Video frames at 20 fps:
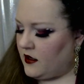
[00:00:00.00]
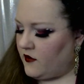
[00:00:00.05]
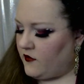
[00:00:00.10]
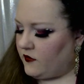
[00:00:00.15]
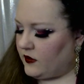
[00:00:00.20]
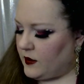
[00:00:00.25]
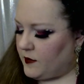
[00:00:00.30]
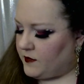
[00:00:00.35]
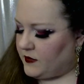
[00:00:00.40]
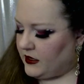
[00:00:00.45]

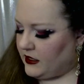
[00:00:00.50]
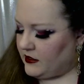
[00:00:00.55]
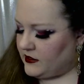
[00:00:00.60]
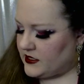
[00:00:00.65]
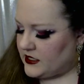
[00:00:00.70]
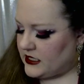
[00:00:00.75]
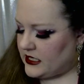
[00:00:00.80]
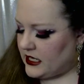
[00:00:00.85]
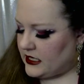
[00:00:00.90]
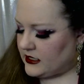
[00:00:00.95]
Get
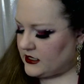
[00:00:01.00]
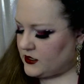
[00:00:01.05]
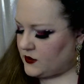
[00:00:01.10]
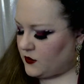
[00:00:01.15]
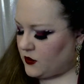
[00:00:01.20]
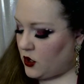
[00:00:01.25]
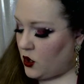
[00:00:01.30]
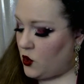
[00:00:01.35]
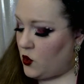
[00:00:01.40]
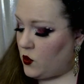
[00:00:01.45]
these next.
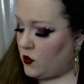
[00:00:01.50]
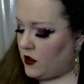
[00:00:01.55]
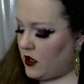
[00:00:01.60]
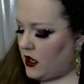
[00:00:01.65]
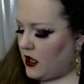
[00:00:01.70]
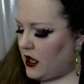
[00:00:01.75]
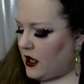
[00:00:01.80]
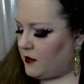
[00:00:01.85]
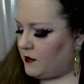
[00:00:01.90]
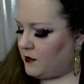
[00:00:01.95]
Oh,
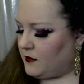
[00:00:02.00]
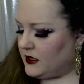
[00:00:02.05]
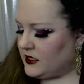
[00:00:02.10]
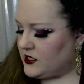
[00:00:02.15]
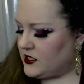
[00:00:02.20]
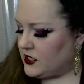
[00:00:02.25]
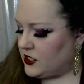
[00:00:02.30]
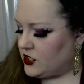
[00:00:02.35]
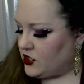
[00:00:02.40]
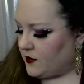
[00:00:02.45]
I
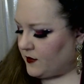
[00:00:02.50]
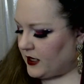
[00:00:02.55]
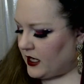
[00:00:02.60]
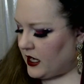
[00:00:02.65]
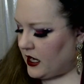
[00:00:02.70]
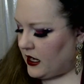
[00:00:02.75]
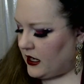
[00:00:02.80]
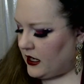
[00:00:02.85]
missed a Gemini.